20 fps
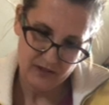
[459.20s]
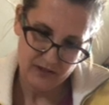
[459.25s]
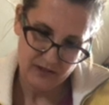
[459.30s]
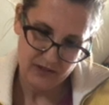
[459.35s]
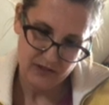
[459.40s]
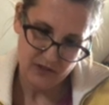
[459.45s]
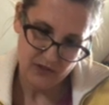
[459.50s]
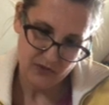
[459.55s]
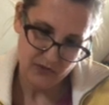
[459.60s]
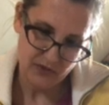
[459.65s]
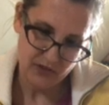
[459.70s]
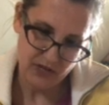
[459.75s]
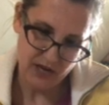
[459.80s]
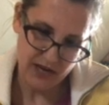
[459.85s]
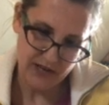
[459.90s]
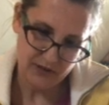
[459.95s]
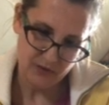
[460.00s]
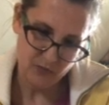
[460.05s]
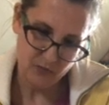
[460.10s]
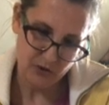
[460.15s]
you know, the
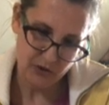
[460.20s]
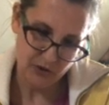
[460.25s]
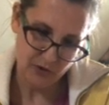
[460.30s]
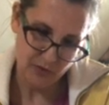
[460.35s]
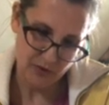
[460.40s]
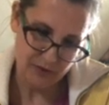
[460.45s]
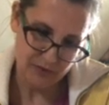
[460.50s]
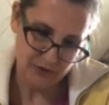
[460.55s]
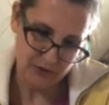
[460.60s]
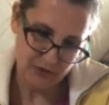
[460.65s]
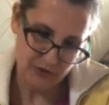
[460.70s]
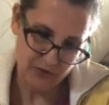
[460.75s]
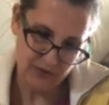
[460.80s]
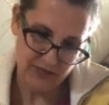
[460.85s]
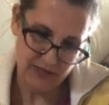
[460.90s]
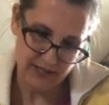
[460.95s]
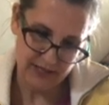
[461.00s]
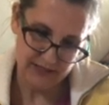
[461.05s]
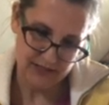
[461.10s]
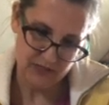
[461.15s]
kind of work we were
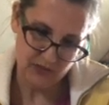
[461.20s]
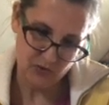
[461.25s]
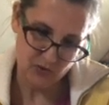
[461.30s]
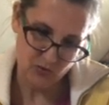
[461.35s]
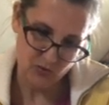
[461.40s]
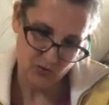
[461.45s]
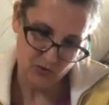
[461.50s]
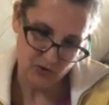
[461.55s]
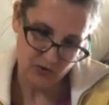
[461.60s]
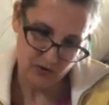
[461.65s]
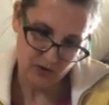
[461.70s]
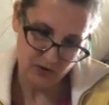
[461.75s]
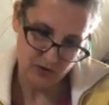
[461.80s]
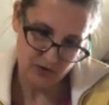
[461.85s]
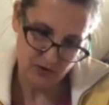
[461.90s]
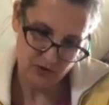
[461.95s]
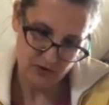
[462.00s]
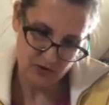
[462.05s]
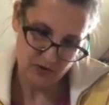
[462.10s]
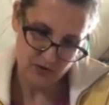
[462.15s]
doing at school.
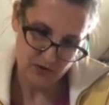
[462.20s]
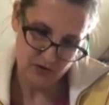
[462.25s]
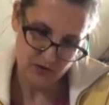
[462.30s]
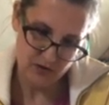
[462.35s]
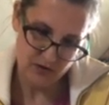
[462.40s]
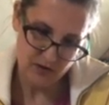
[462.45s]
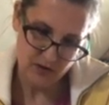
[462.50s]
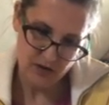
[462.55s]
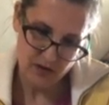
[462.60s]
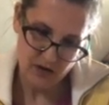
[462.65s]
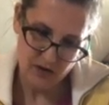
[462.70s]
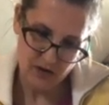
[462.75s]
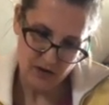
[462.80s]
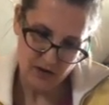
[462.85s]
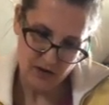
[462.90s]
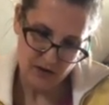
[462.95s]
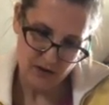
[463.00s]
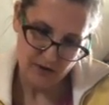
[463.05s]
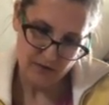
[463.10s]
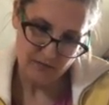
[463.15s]

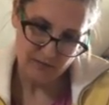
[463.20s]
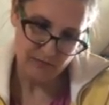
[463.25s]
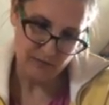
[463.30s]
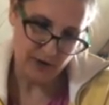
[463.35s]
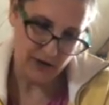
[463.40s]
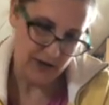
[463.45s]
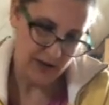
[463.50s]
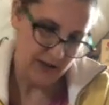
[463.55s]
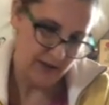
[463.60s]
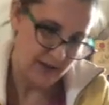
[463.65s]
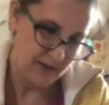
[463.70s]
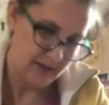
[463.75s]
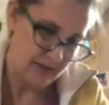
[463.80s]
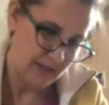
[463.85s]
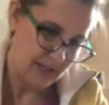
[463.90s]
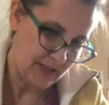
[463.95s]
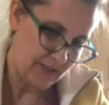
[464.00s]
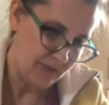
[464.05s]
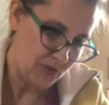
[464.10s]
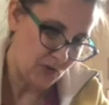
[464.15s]
But
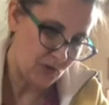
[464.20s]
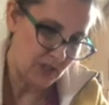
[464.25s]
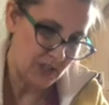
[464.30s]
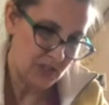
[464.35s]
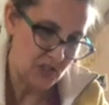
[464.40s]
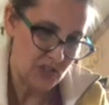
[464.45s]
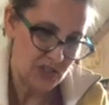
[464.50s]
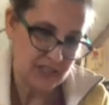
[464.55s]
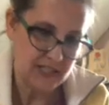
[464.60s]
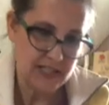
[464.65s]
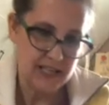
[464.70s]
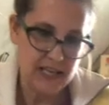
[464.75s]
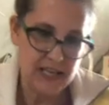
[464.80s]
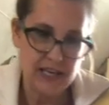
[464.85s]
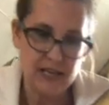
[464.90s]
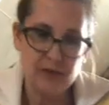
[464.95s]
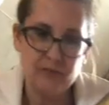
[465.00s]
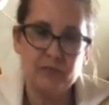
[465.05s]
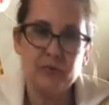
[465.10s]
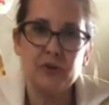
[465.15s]
if you can just
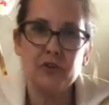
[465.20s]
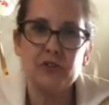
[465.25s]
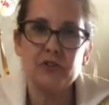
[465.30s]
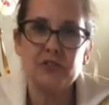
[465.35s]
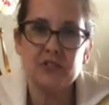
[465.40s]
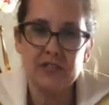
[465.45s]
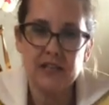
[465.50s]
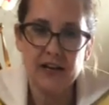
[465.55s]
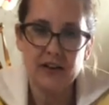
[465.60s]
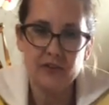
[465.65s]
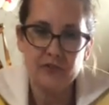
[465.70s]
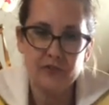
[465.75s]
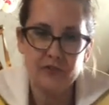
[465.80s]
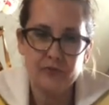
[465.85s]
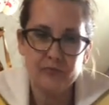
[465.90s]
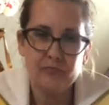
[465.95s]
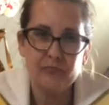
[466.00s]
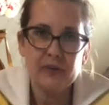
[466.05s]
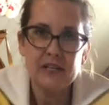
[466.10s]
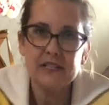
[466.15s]
keep yourself
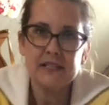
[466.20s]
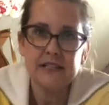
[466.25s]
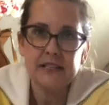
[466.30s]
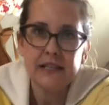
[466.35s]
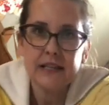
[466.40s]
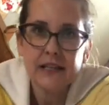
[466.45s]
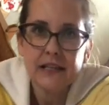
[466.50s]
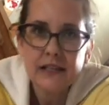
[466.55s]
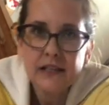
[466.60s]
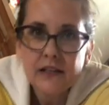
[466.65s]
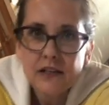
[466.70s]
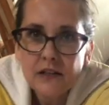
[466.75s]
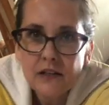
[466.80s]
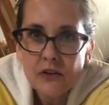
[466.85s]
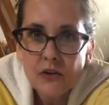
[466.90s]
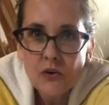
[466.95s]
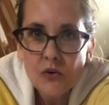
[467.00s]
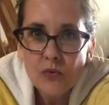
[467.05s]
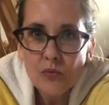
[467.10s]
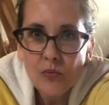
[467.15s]
busy
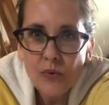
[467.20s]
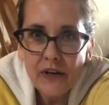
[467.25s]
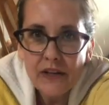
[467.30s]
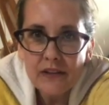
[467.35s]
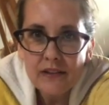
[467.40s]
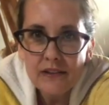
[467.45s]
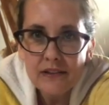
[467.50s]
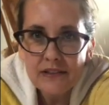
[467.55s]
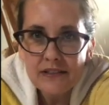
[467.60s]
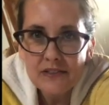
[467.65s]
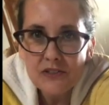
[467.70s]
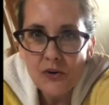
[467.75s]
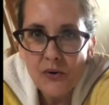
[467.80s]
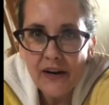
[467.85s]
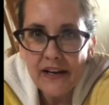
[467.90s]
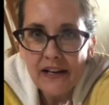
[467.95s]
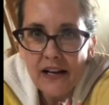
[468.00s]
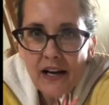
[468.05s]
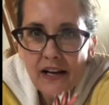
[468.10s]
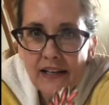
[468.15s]
with, so I
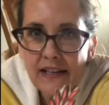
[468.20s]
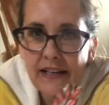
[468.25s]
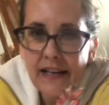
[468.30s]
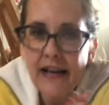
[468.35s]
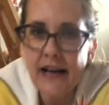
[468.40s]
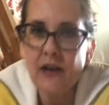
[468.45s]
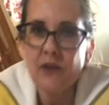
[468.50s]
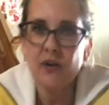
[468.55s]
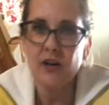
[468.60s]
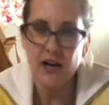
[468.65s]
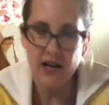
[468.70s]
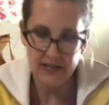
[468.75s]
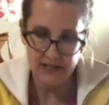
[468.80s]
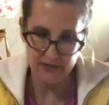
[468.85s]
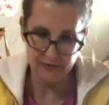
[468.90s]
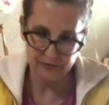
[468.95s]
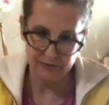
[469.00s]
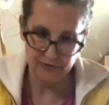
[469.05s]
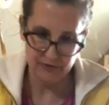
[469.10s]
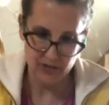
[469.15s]
cut it out kind
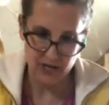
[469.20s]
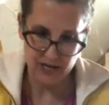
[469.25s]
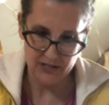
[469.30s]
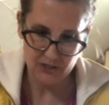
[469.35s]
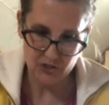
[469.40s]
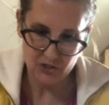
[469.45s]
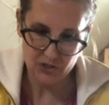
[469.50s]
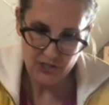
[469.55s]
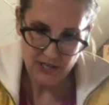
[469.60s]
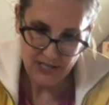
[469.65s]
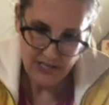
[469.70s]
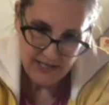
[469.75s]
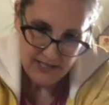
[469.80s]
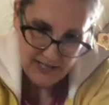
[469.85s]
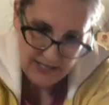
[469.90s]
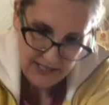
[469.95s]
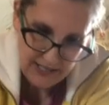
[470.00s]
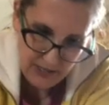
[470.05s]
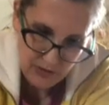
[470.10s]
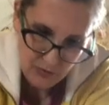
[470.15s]
of flush,
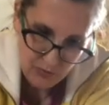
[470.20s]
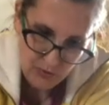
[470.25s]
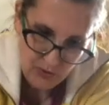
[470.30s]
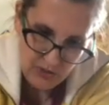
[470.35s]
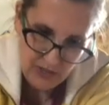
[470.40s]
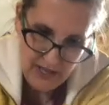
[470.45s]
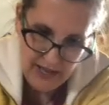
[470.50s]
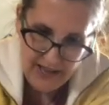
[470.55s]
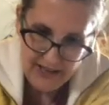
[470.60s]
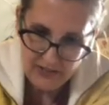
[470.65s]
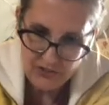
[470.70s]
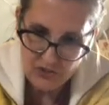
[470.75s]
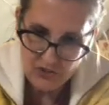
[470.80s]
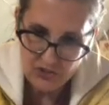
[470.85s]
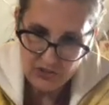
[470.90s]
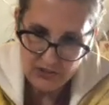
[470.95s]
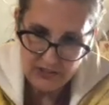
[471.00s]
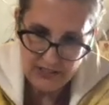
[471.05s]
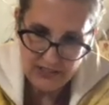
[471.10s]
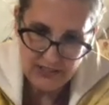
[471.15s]
it will
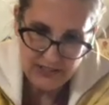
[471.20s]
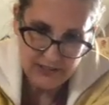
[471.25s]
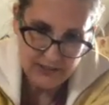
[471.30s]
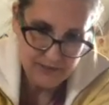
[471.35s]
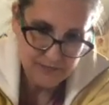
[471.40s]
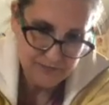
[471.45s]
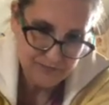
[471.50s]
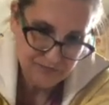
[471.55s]
actually